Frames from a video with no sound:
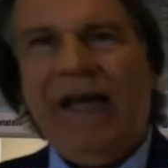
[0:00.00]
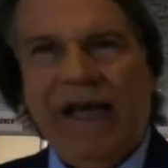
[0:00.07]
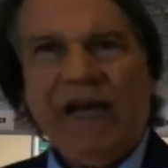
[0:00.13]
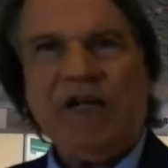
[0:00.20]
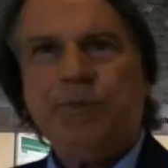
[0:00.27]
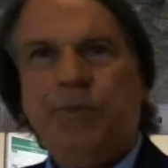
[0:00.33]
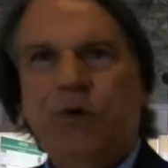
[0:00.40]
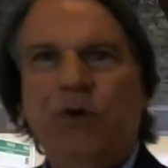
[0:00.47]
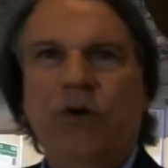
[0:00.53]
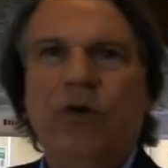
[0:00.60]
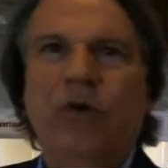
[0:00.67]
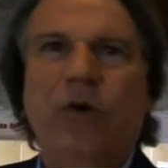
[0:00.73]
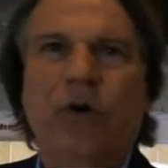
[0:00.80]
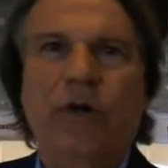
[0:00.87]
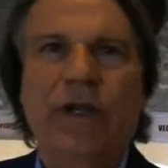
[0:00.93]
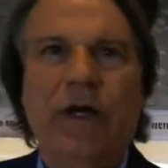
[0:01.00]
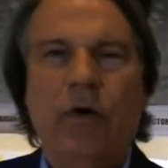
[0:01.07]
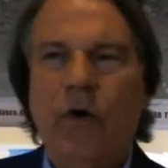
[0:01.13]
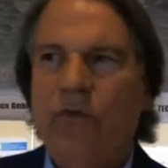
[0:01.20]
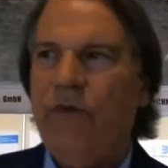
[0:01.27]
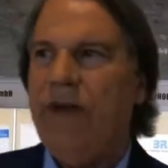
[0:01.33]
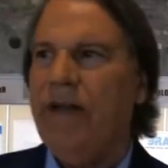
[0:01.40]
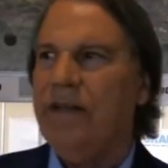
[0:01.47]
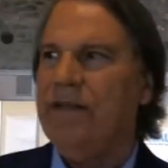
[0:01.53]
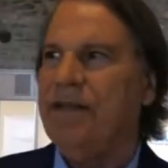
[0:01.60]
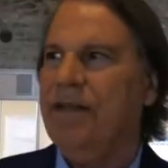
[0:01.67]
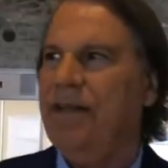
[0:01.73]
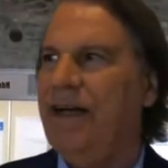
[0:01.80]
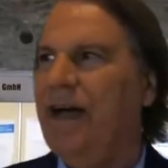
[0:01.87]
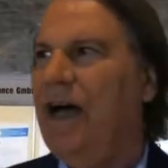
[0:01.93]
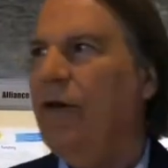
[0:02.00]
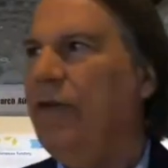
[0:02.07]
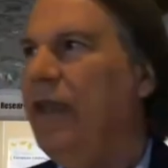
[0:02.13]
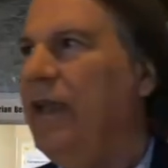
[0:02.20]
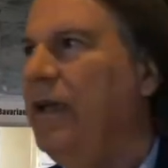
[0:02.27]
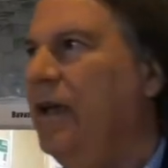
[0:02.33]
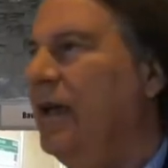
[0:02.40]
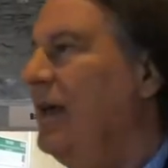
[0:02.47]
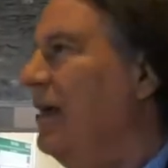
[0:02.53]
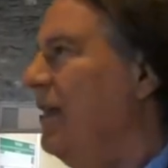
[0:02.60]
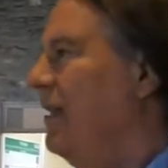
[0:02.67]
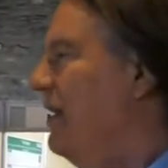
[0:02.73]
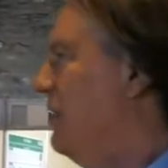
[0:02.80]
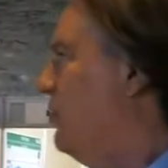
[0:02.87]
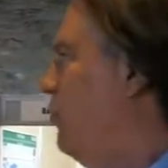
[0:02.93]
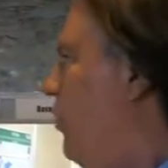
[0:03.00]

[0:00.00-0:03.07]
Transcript: expo or the conference, how things